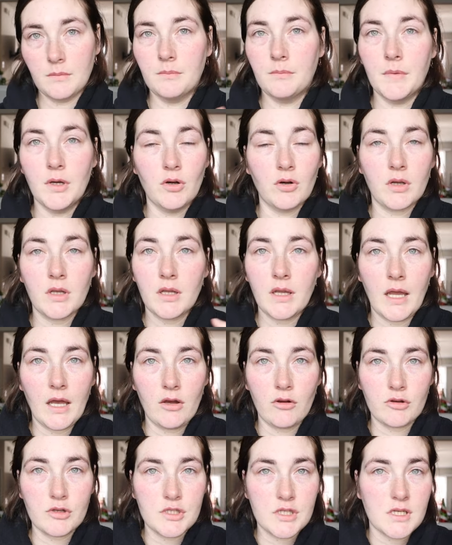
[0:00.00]
milk
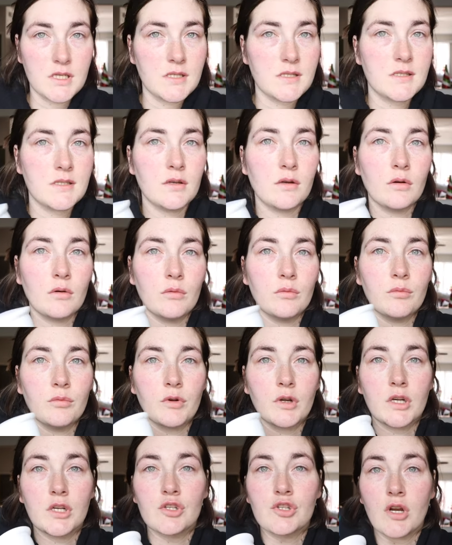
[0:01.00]
allergies, so
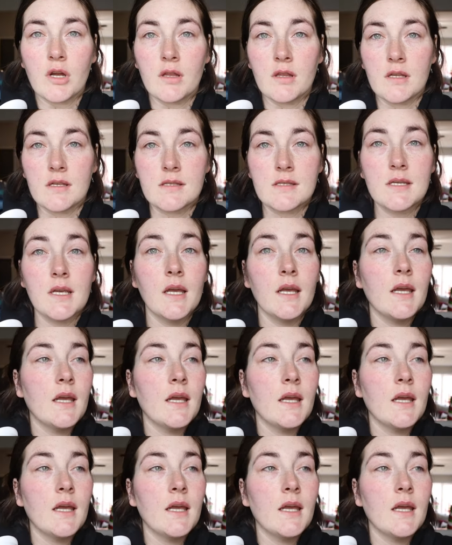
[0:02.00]
we're going to try this.